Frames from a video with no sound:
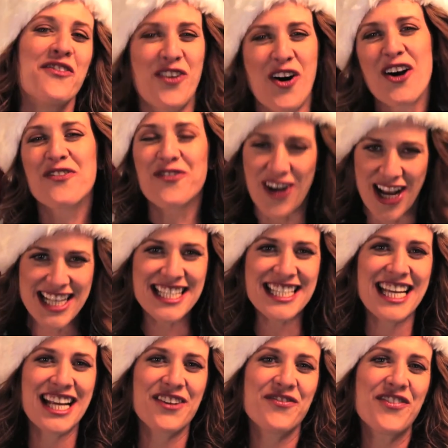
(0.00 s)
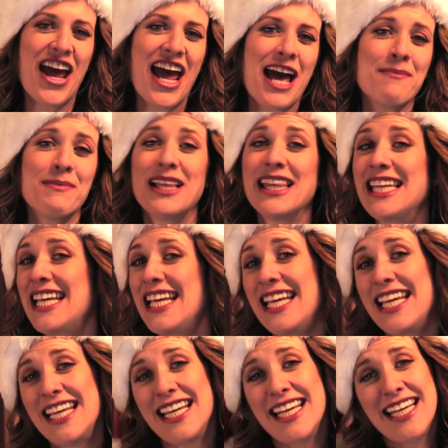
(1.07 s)
for friends and
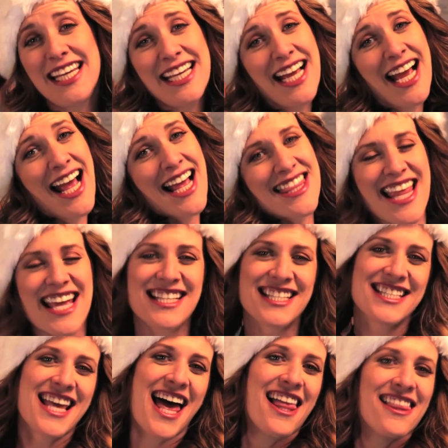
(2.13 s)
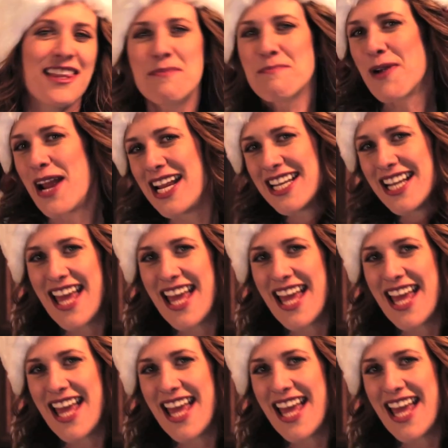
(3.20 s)
family. Let's celebrate